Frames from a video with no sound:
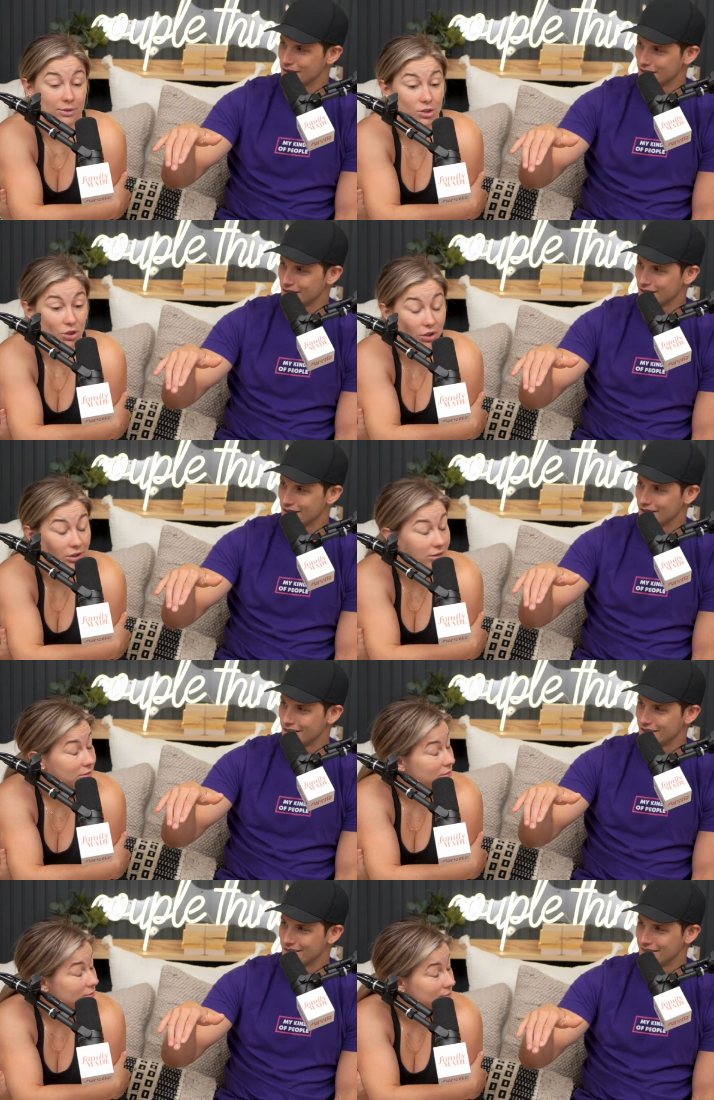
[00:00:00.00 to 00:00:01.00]
Speaker 1: Sure.
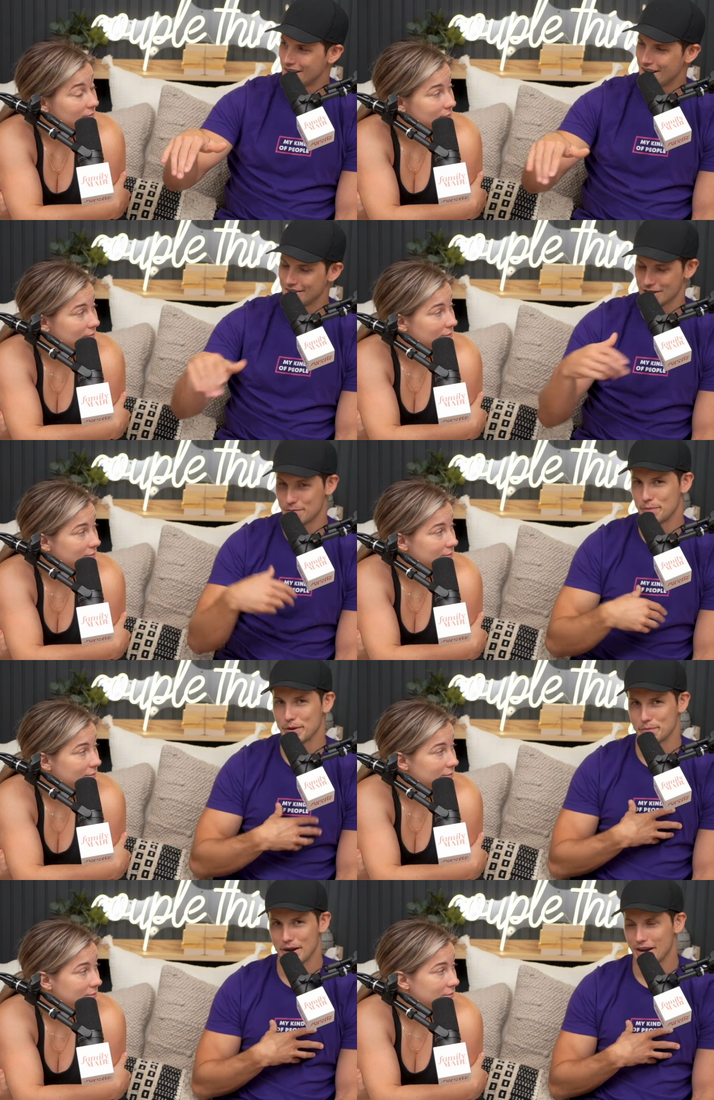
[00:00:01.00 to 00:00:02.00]
I'm a
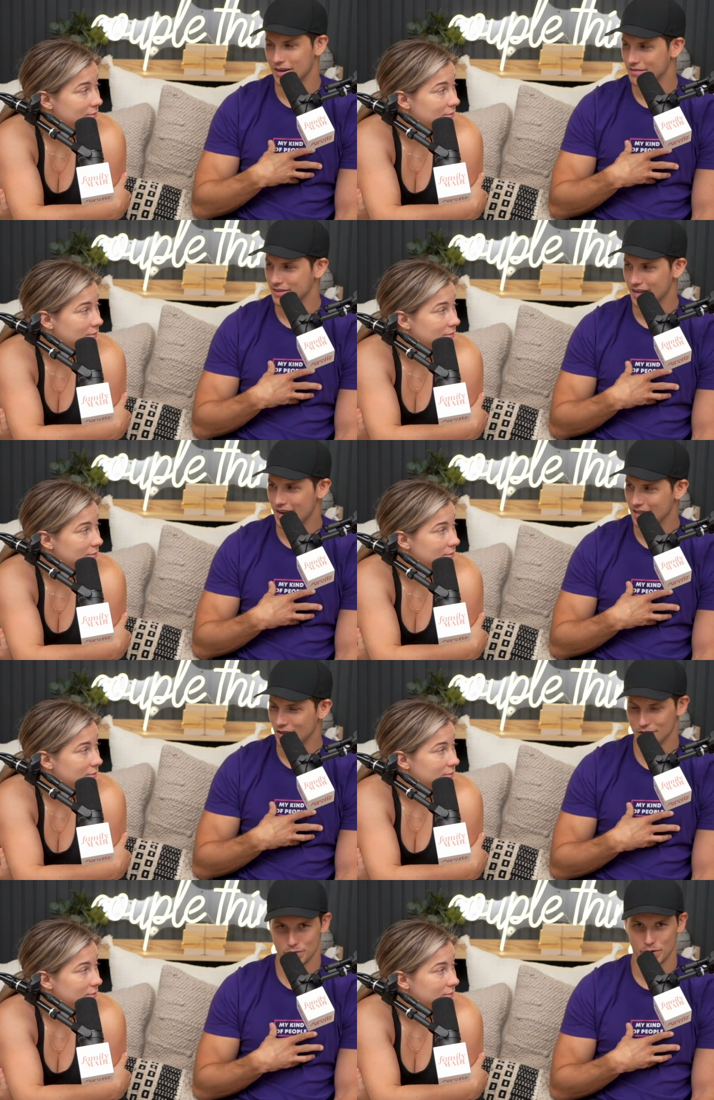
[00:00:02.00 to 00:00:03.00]
big biography guy. I
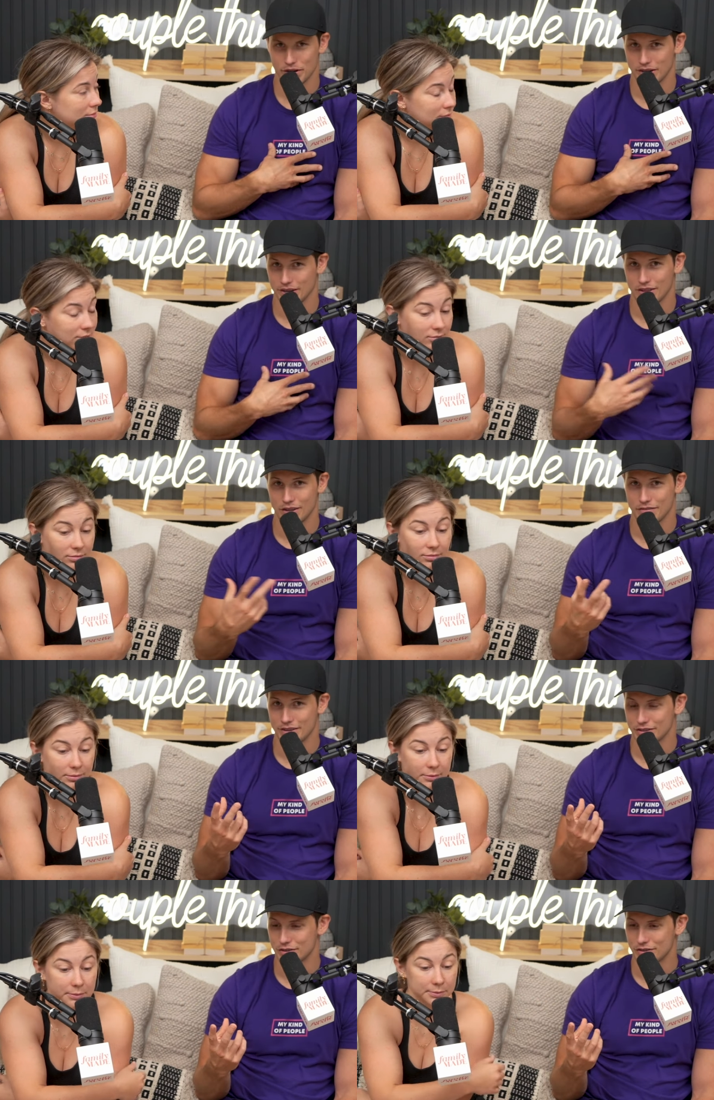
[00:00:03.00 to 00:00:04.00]
love reading. I love
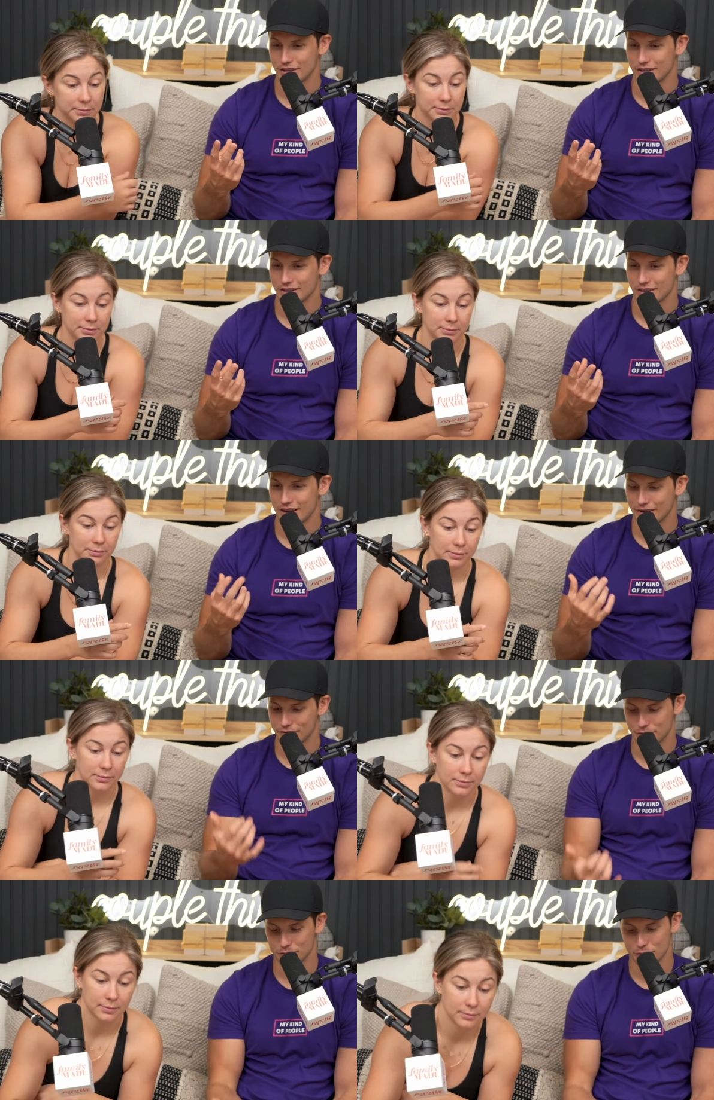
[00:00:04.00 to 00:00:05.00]
history.
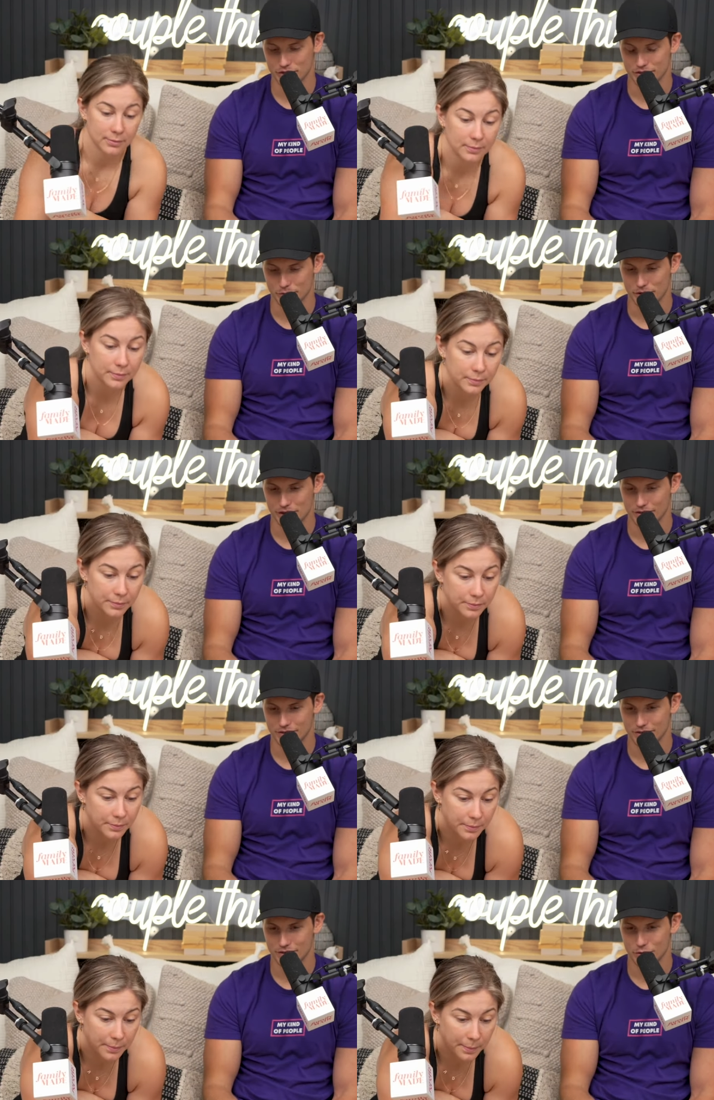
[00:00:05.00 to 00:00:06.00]
I've recently read
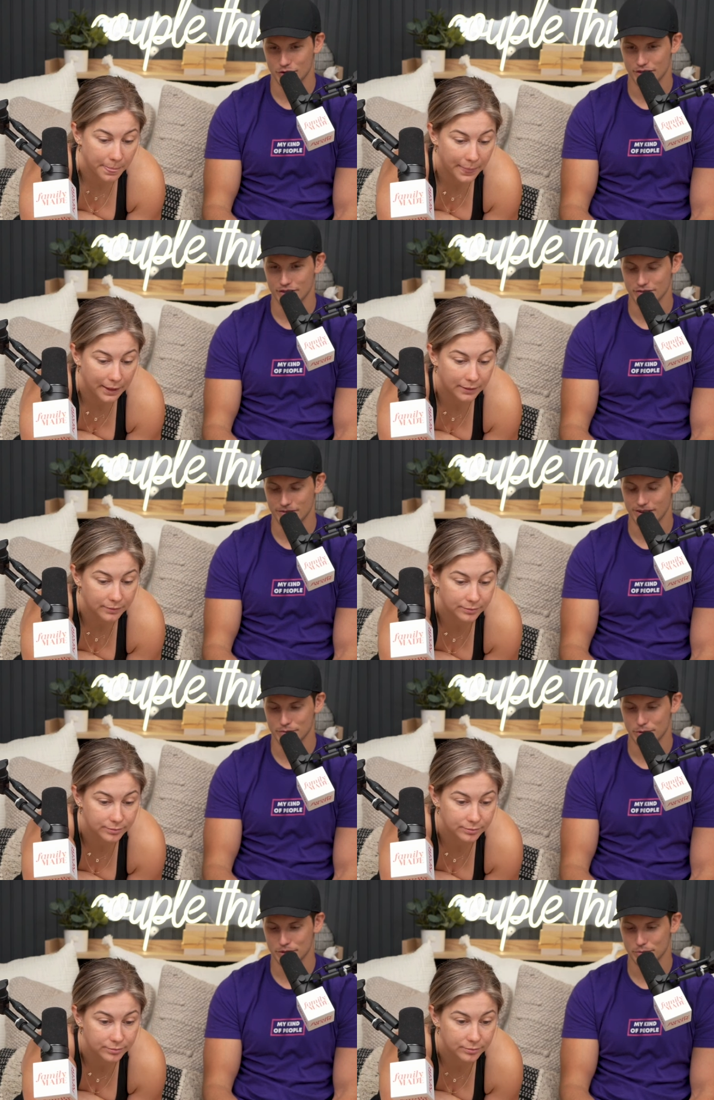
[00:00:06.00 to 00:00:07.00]
Cornelius
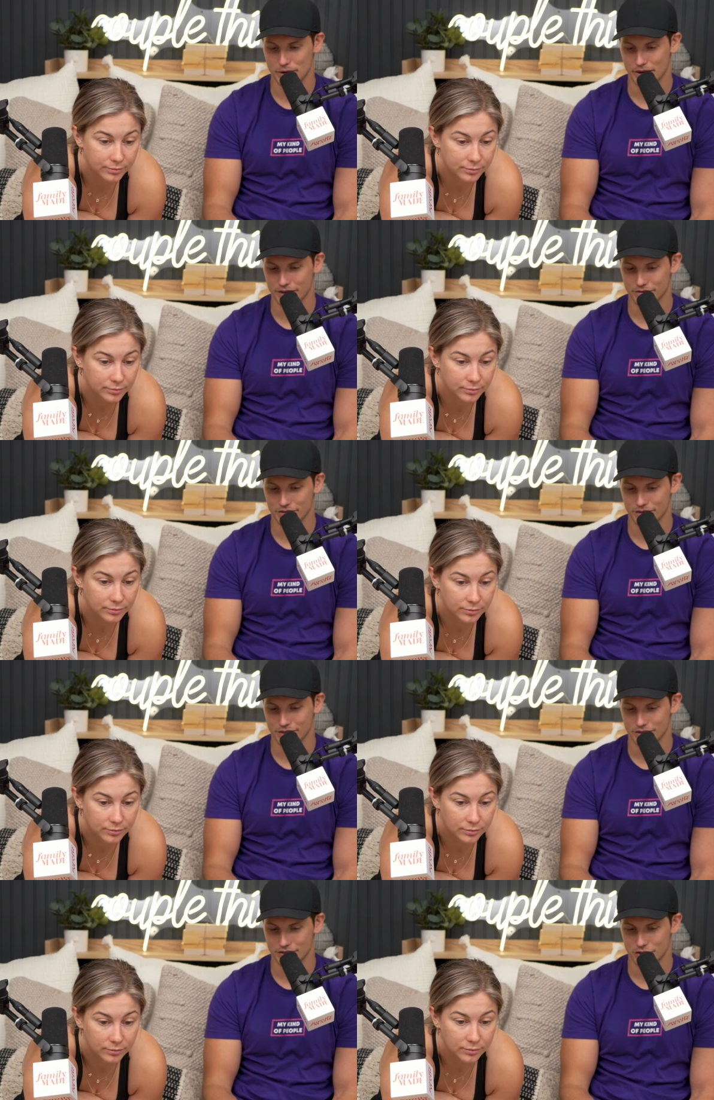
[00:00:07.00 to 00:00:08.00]
Vanderbilt's
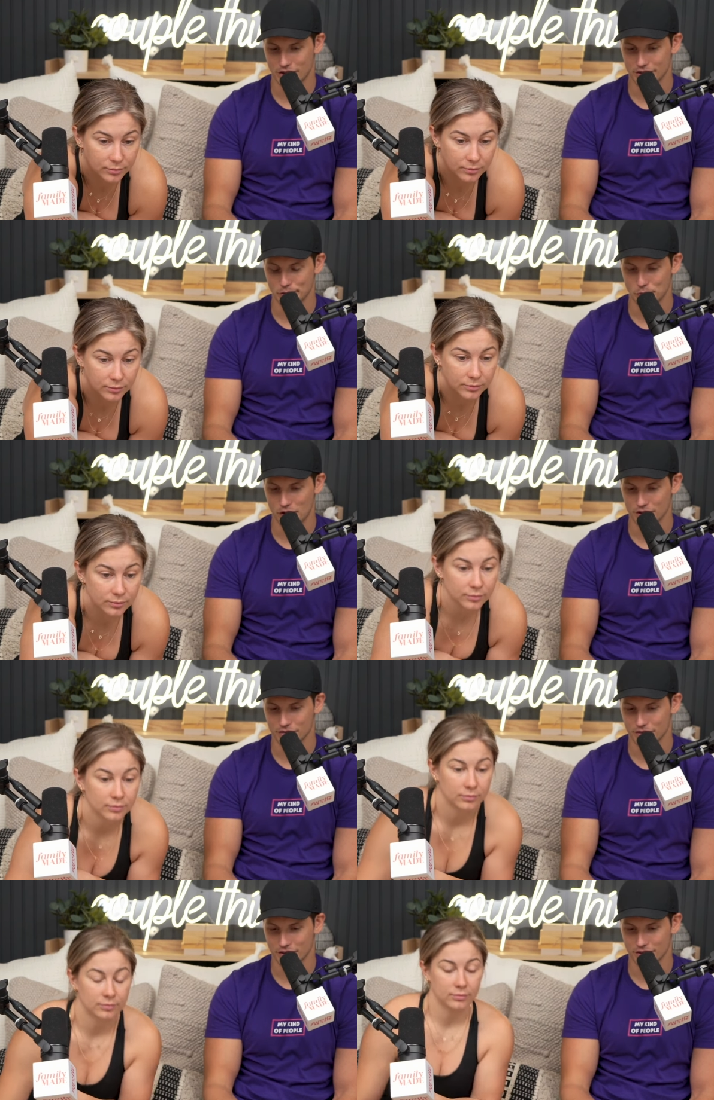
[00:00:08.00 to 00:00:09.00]
biography, John D.
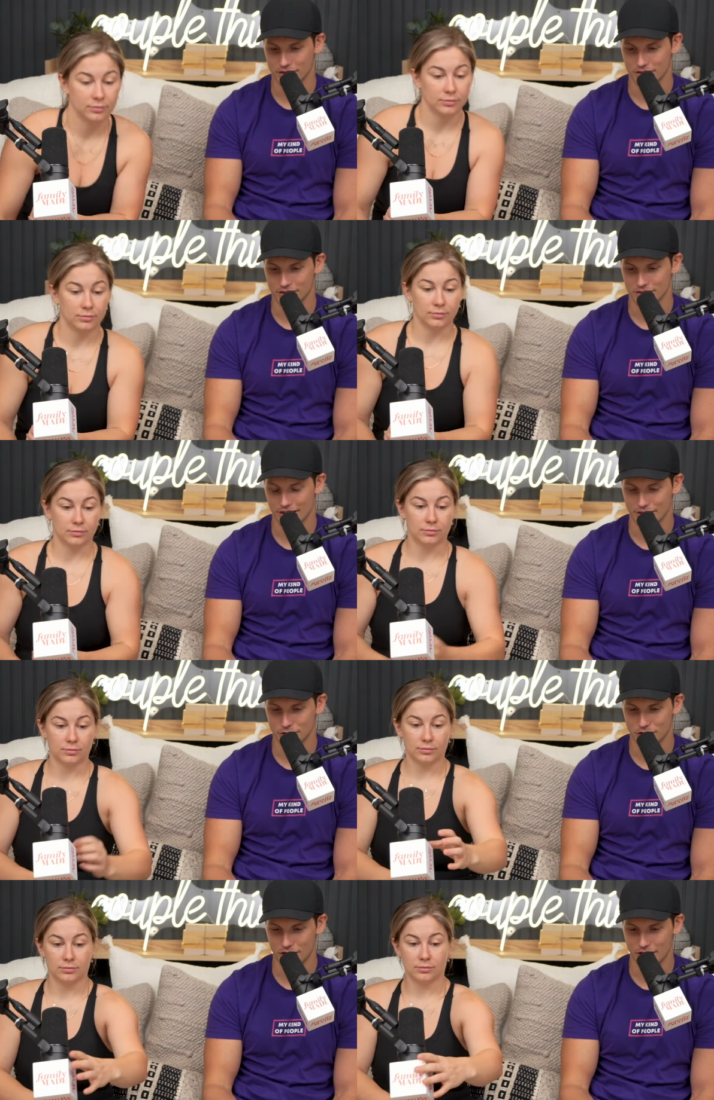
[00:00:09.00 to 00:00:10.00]
Rockefeller's,
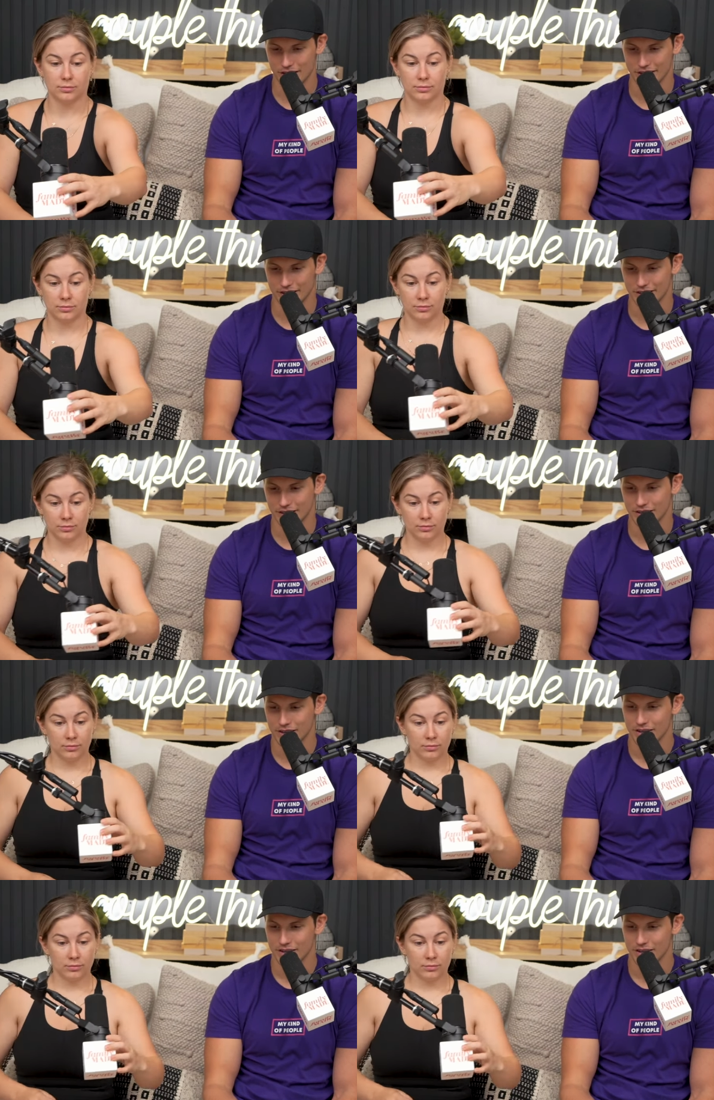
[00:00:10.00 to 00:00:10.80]
Andrew Carnegie,